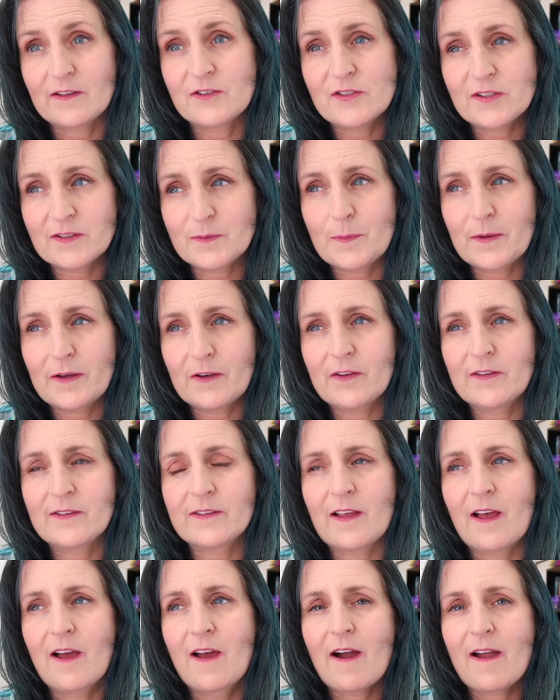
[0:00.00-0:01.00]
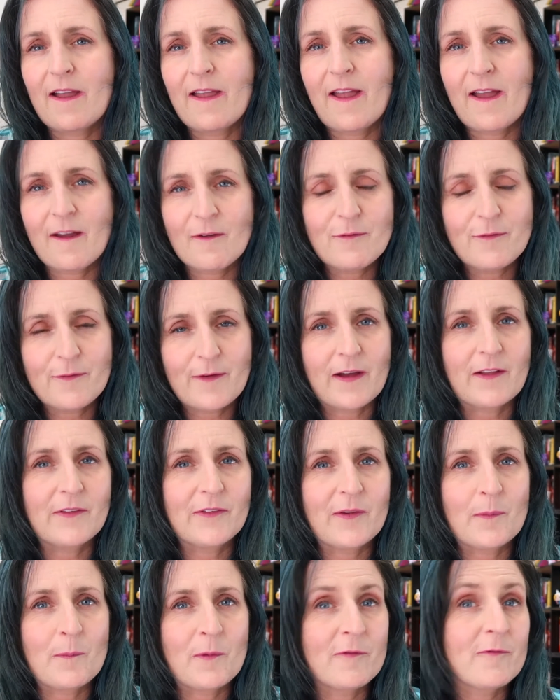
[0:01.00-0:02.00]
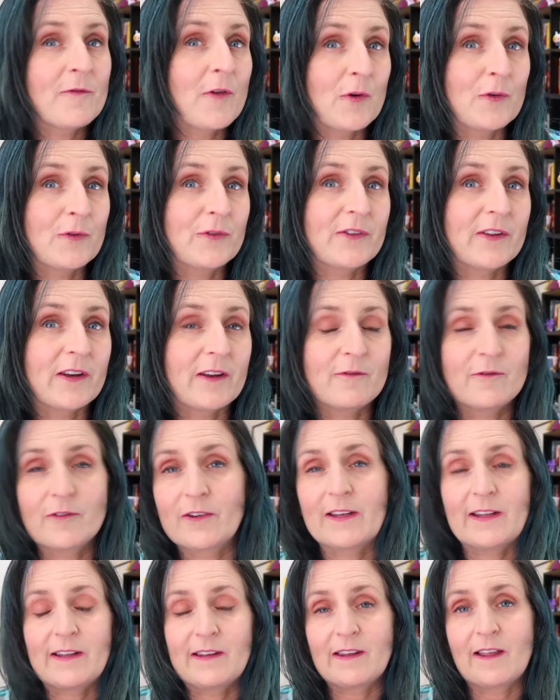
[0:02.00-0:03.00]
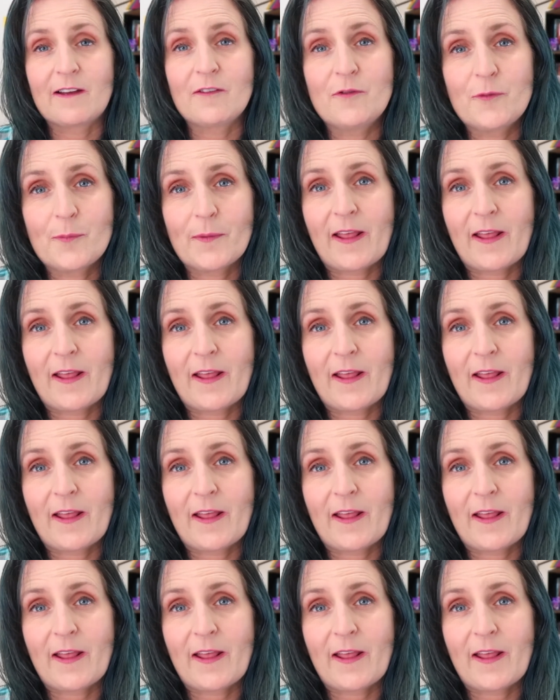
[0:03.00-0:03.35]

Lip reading: just because I have found some of those that I've really loved,